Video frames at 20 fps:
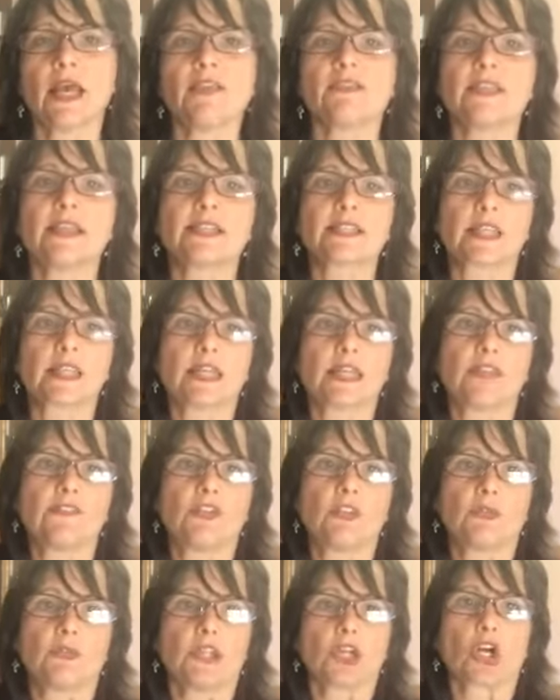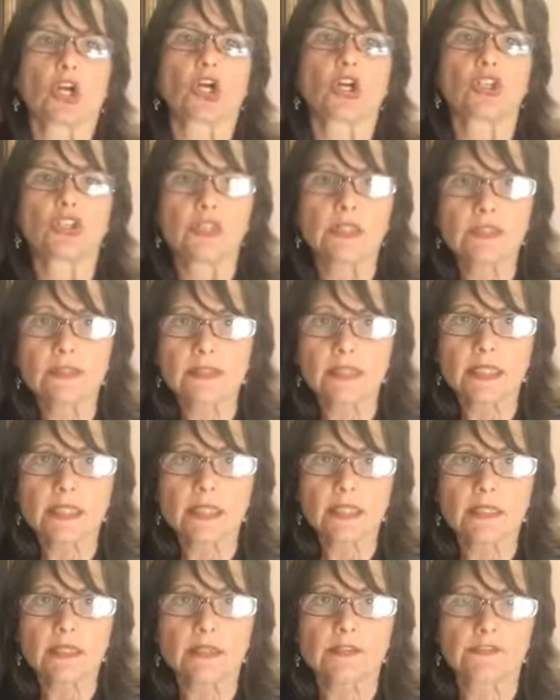That's going to give you an
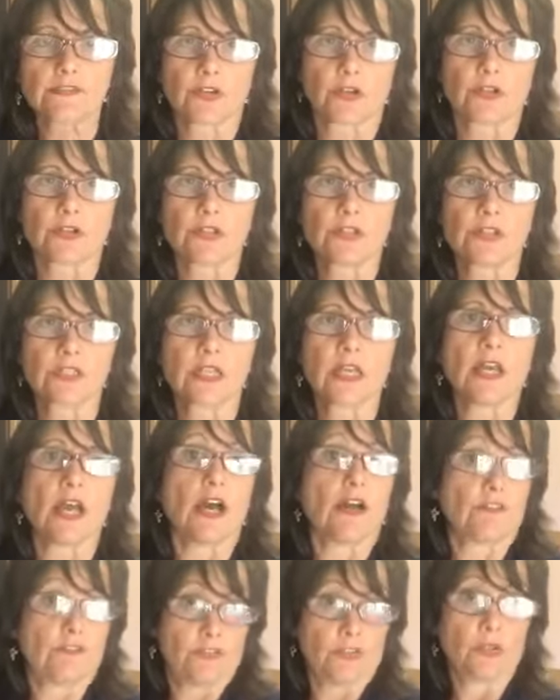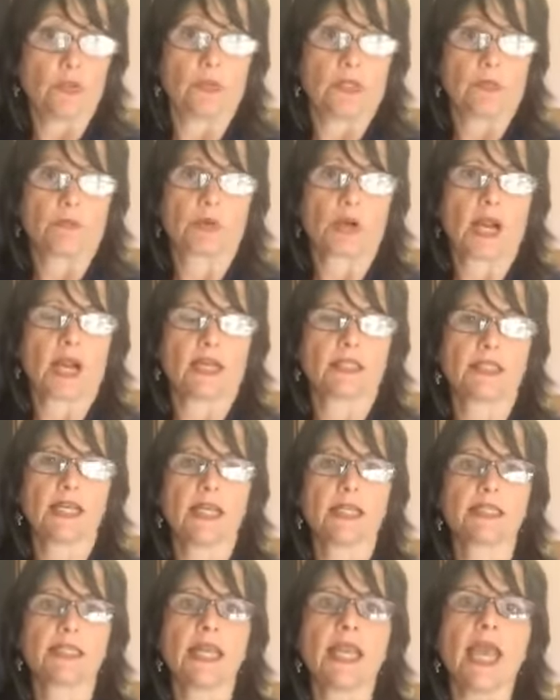urgency, first, of doing the
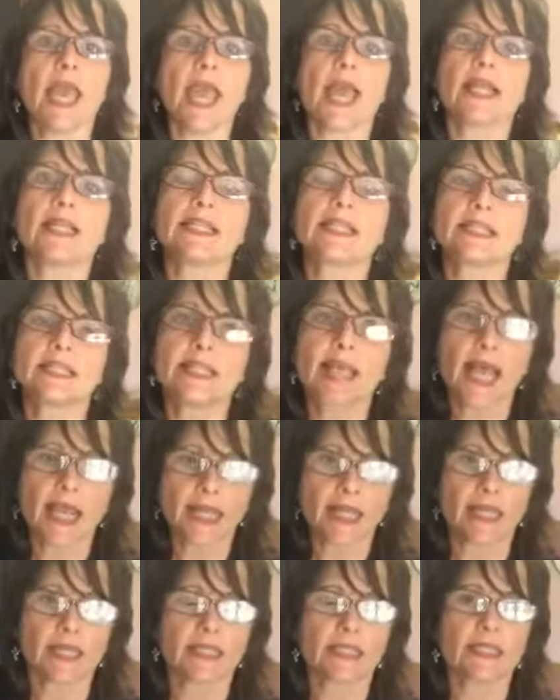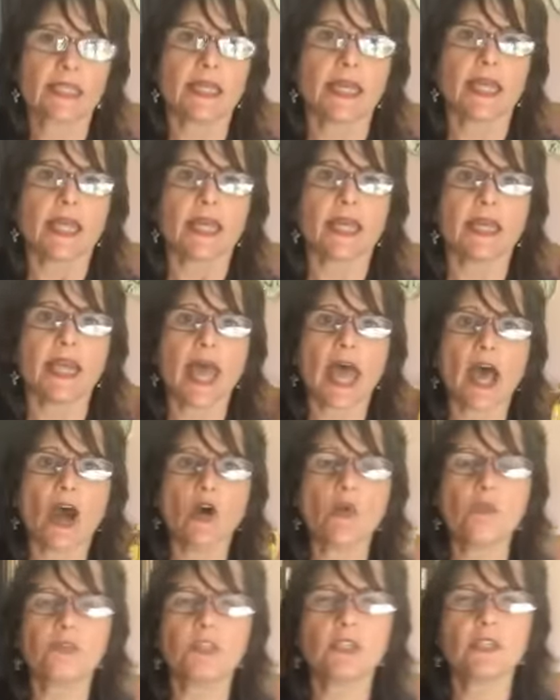project, and second, it
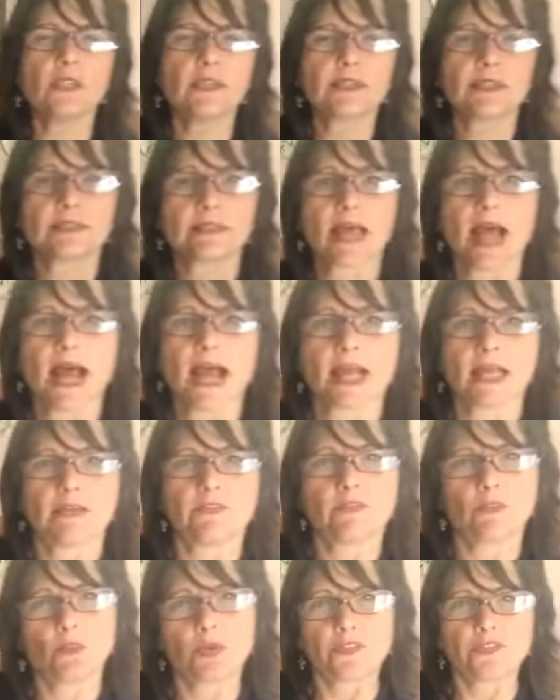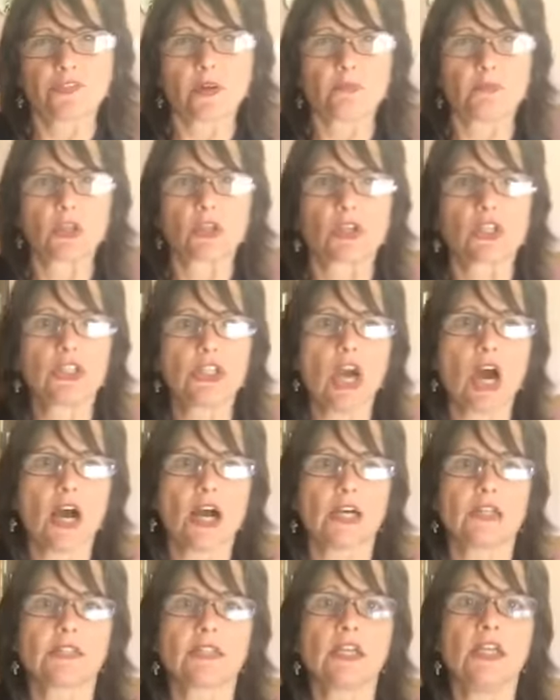helps you decide from your
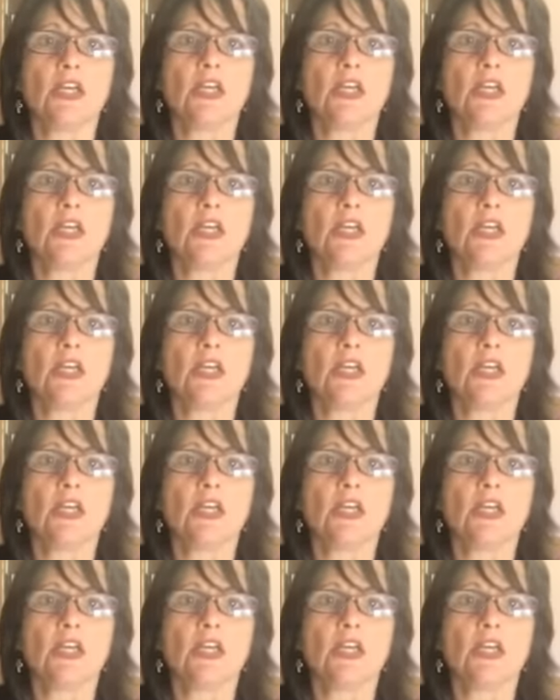gut,